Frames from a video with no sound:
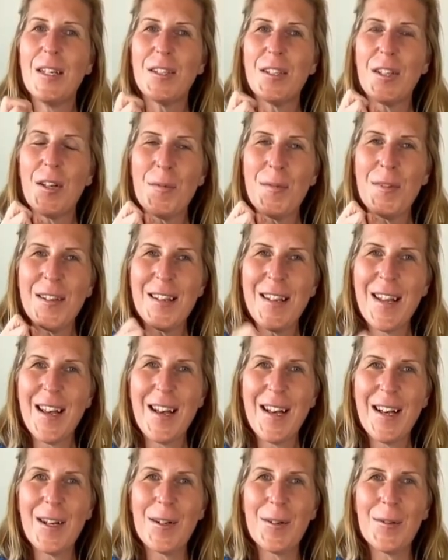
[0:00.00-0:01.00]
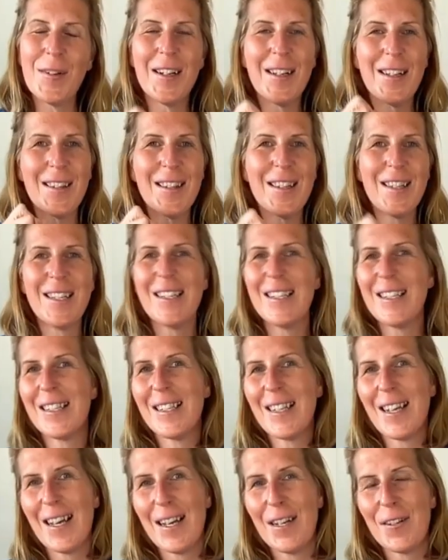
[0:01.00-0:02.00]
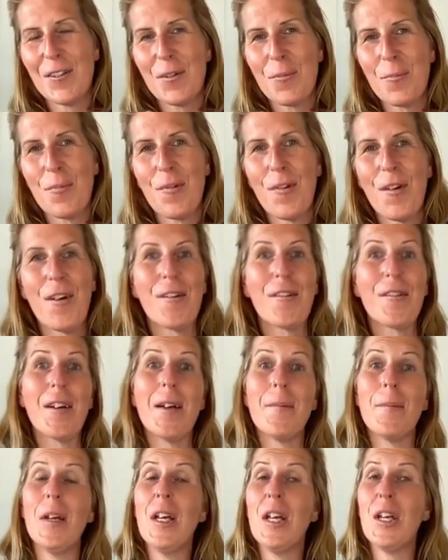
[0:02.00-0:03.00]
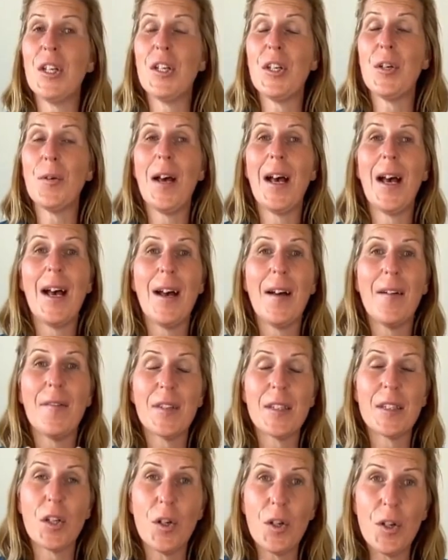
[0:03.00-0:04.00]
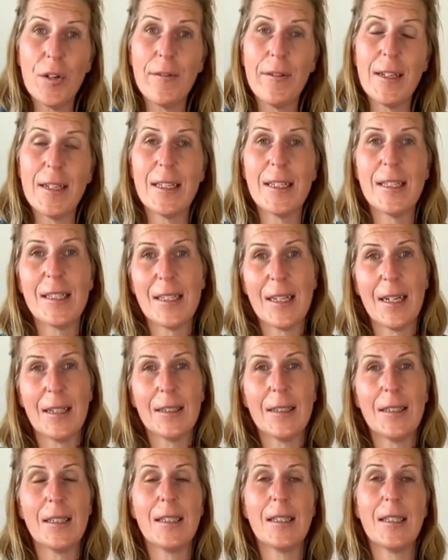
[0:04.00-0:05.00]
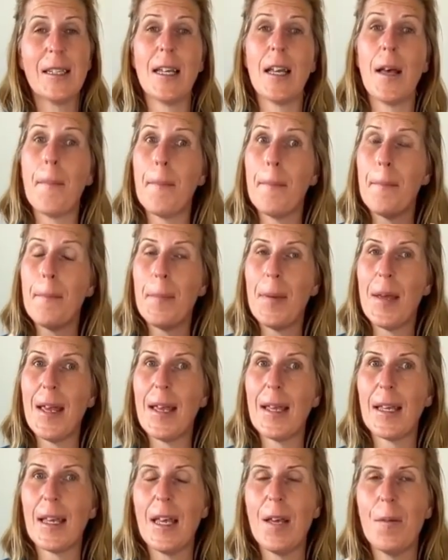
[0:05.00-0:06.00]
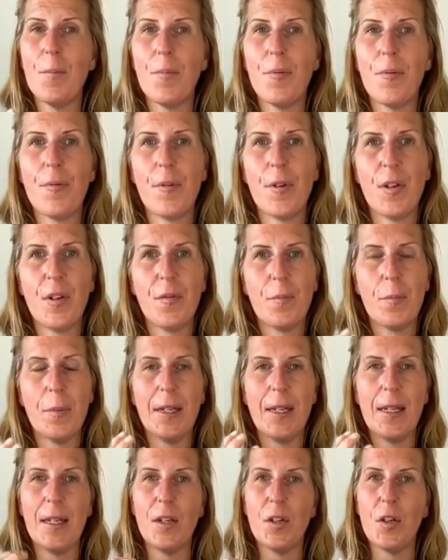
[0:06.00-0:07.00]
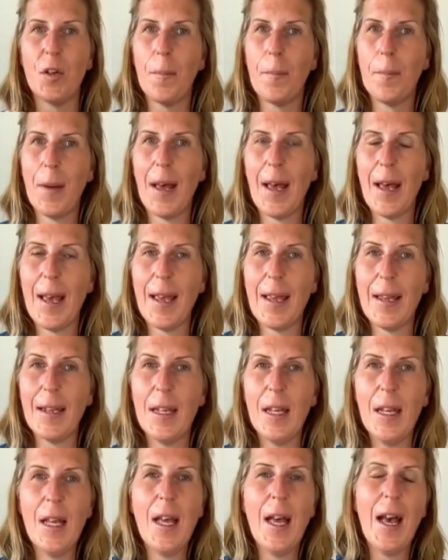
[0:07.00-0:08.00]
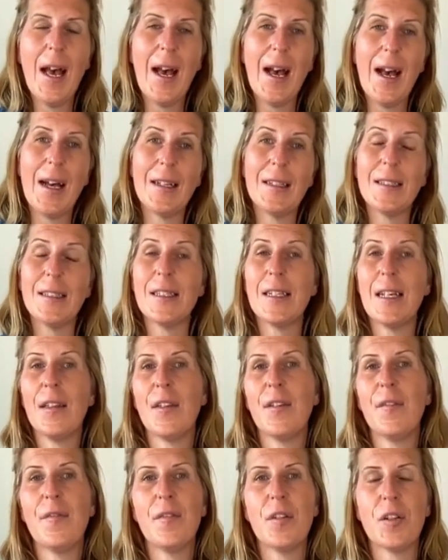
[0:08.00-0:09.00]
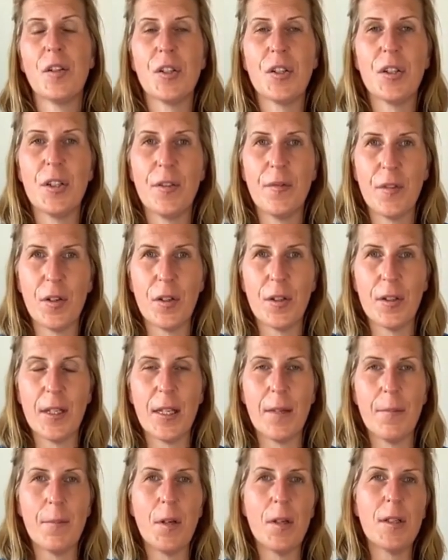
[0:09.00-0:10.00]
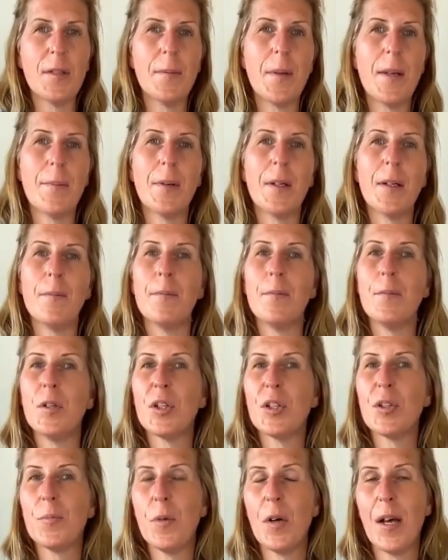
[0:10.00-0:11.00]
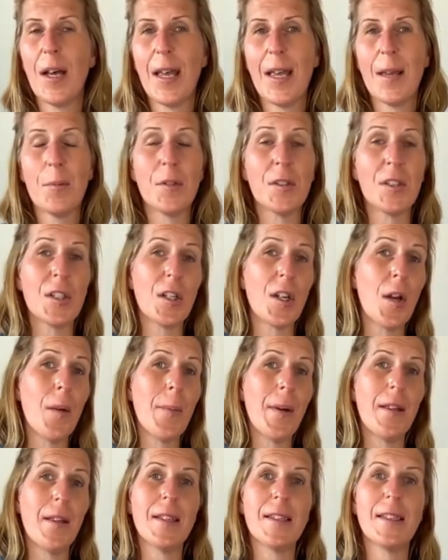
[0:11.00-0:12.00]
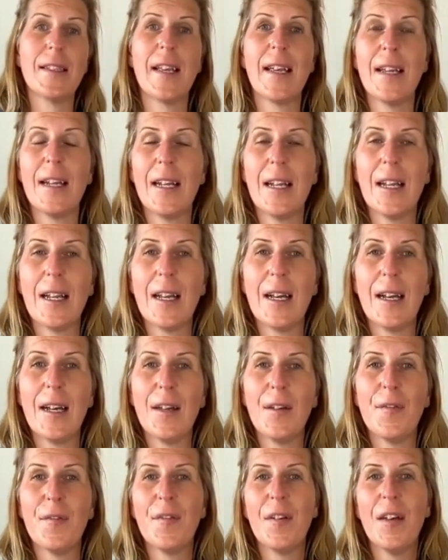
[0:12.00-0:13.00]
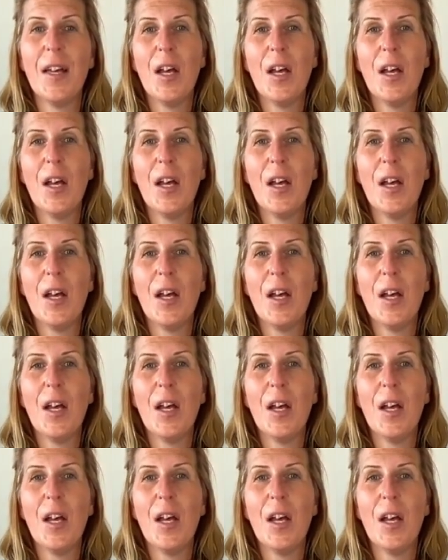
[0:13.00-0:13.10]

So now at this stage of the program, you have already started to see a big improvement in your pain and in the function of your knee. Most people are much more able to go about their daily life